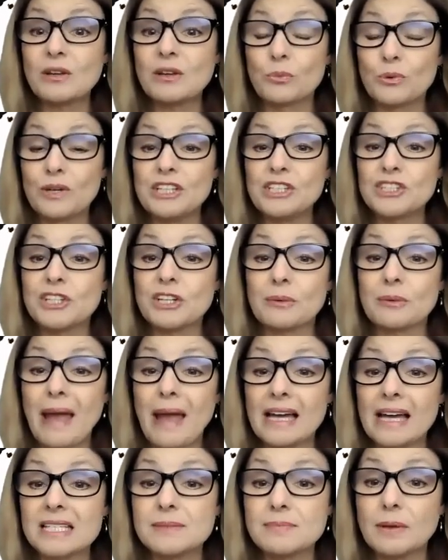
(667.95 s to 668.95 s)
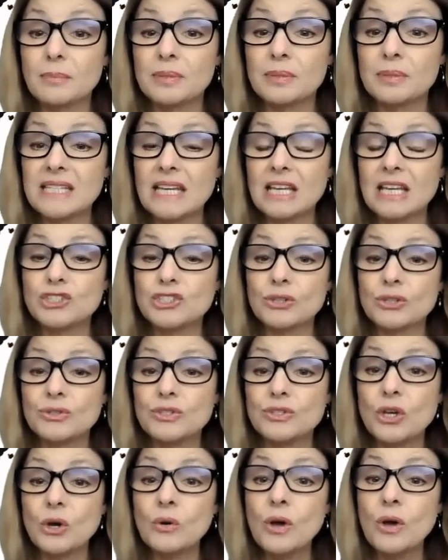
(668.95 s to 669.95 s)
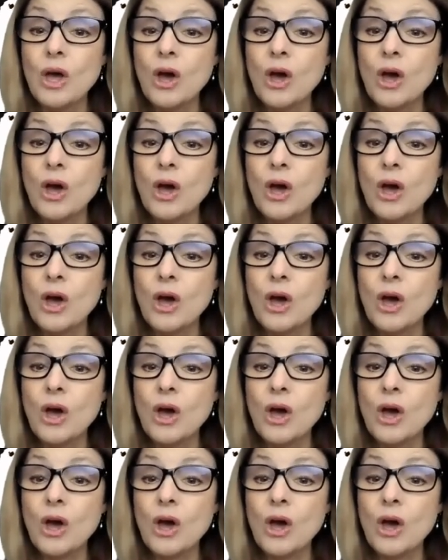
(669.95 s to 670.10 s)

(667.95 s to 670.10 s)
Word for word: reach their maximum potential. So